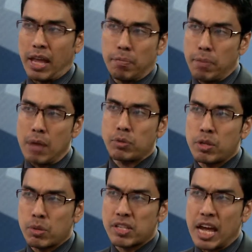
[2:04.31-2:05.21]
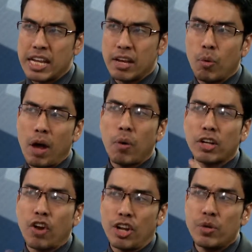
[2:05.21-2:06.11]
Like perhaps when you were studying,
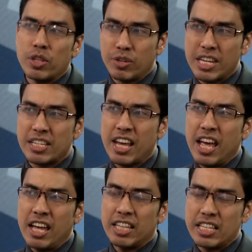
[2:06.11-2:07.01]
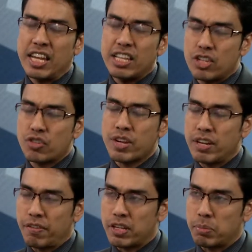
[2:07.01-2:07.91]
what got you into this industry
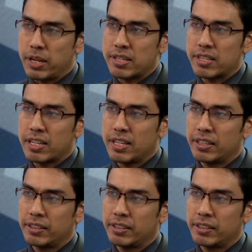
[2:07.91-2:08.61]
in the first place?